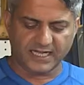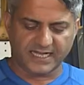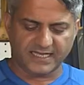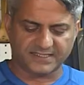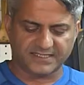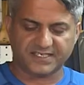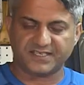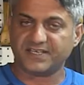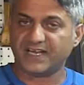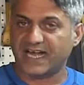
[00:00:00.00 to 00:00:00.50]

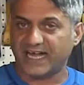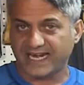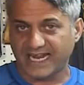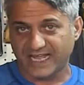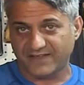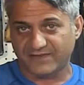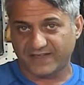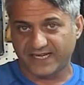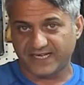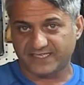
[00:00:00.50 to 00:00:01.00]
did not
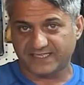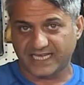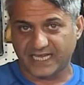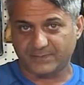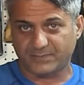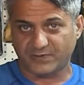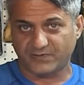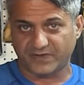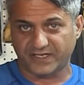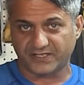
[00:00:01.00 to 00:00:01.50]
have any
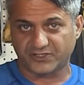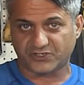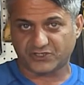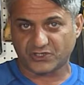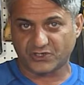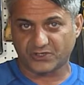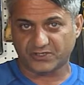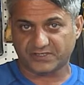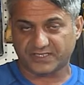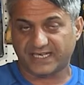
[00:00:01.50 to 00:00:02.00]
type of
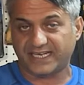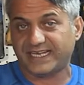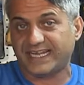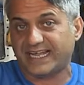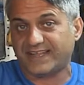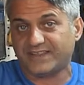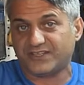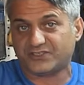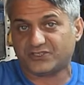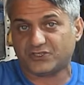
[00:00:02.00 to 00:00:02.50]
insert. And
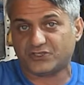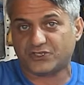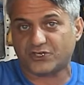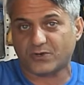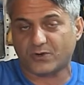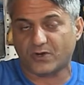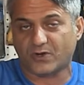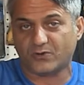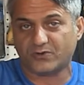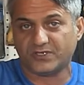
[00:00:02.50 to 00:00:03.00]
again, this is
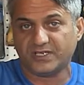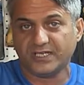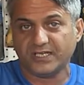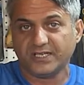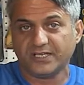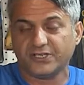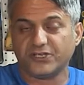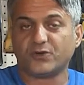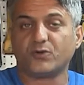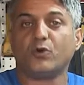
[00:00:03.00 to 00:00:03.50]
your
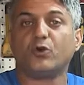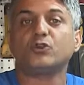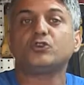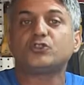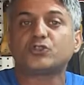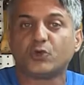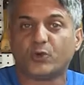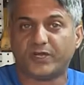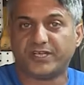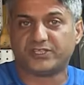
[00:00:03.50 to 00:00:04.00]
own
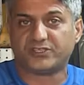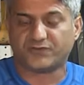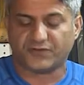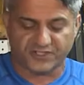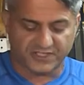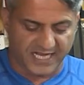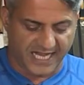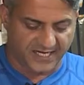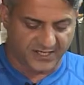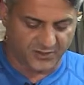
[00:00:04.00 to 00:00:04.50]
choice for
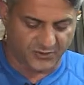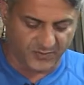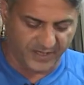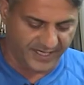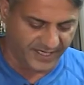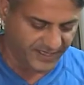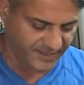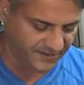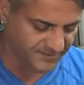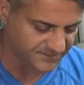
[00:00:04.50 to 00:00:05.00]

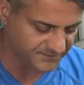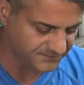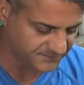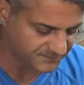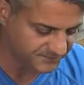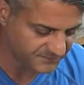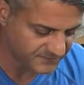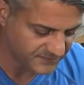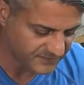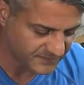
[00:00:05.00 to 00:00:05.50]
decorating.
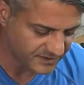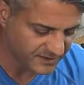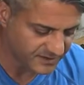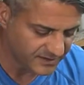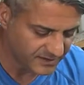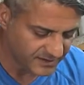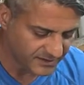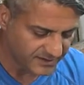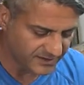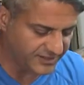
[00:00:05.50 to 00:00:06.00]

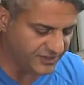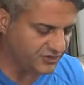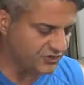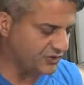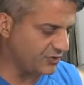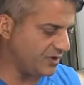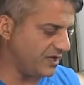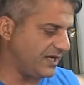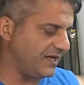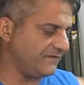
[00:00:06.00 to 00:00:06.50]
These
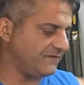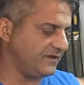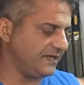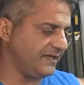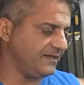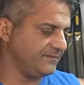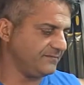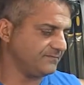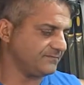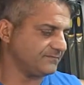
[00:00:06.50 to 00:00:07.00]
are lovely.